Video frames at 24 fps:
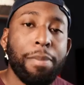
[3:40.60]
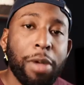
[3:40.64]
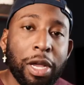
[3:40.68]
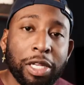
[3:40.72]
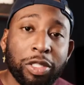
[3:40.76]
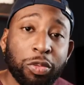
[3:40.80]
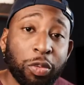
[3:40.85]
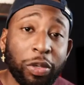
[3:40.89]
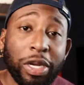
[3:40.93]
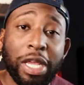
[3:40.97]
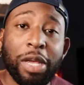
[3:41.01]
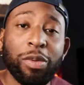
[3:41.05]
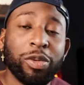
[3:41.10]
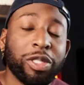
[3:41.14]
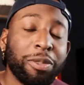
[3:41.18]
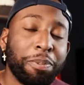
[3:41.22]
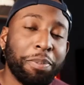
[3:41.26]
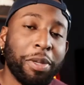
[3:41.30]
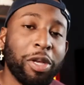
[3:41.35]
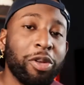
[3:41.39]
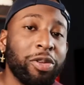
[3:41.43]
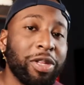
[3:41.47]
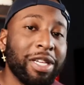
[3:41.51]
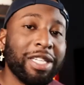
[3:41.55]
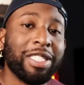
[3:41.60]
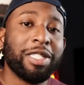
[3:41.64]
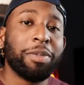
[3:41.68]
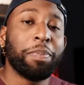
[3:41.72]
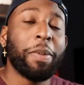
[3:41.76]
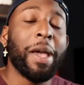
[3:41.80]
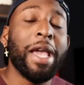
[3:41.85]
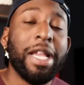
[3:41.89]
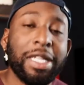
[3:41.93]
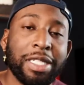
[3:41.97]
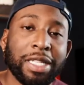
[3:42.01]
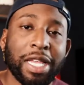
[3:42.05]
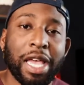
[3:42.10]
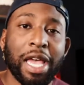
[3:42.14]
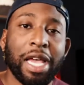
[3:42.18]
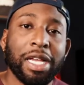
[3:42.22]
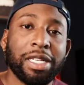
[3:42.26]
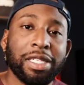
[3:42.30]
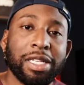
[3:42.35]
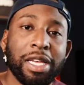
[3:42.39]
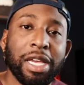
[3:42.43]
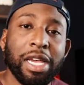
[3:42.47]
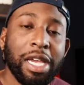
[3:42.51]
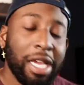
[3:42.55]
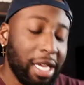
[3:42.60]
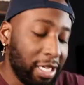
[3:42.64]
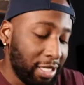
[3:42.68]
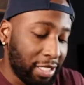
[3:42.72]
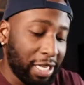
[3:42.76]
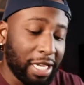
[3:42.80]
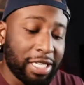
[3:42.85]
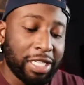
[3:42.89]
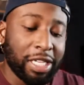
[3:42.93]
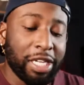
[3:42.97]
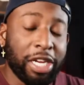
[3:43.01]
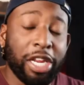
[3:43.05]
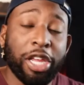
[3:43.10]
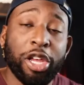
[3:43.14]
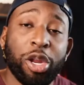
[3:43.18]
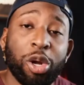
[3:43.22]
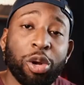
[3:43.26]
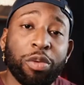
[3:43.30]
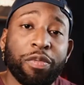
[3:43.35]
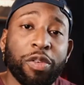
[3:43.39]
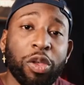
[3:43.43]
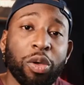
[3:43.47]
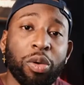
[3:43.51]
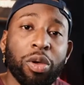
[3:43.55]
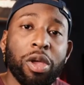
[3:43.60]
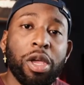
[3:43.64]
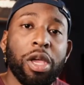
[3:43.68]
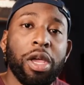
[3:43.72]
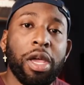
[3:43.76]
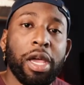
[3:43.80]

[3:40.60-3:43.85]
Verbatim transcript: Musk, when he was building SpaceX, he says in an interview,